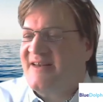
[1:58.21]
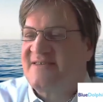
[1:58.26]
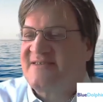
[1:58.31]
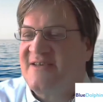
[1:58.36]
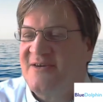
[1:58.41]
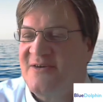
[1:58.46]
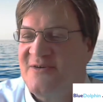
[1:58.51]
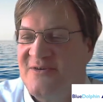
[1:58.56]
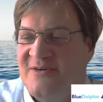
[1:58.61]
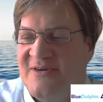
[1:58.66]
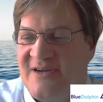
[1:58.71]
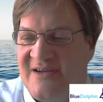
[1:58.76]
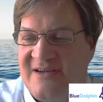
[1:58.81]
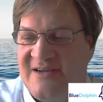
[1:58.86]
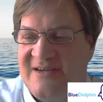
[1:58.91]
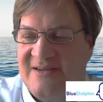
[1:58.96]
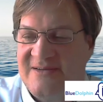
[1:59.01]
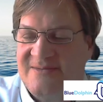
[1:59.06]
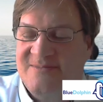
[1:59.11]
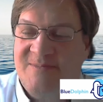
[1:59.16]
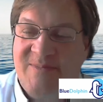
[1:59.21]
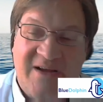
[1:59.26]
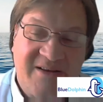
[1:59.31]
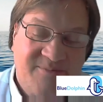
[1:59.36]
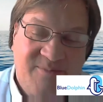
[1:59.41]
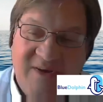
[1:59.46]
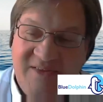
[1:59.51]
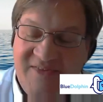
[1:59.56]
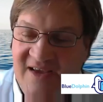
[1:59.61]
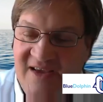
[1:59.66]
So
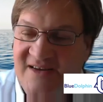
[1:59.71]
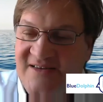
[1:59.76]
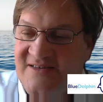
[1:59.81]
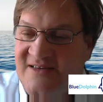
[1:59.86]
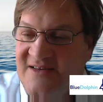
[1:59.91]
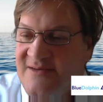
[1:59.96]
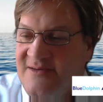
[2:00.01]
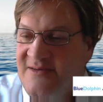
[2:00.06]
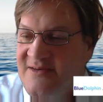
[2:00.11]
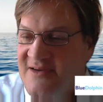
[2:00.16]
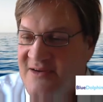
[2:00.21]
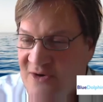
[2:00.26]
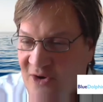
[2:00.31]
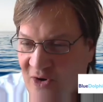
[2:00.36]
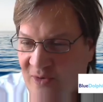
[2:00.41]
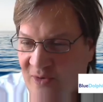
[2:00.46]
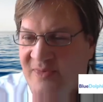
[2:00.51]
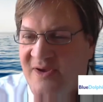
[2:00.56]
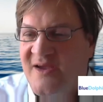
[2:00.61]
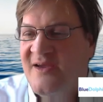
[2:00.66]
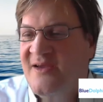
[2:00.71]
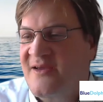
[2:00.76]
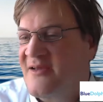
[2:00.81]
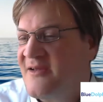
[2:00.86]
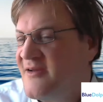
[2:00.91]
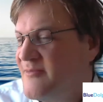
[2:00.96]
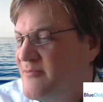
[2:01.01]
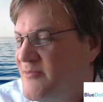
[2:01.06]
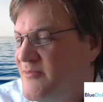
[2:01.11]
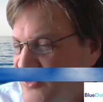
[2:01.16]
but there's a comic,
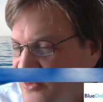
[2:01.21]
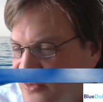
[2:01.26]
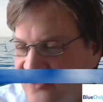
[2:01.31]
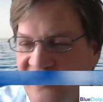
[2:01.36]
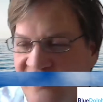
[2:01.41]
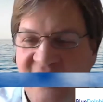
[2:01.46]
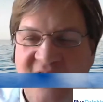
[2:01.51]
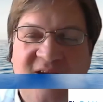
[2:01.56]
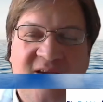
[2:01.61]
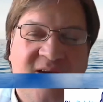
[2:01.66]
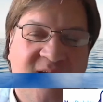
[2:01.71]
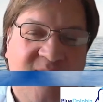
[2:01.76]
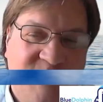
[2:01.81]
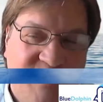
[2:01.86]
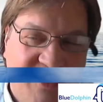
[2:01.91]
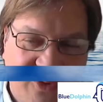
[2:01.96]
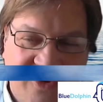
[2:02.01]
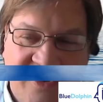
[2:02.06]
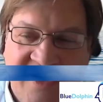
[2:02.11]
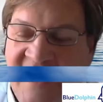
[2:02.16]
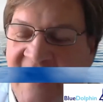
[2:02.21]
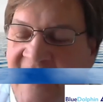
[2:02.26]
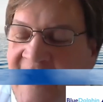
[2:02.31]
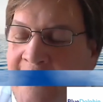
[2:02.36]
a movie, a book,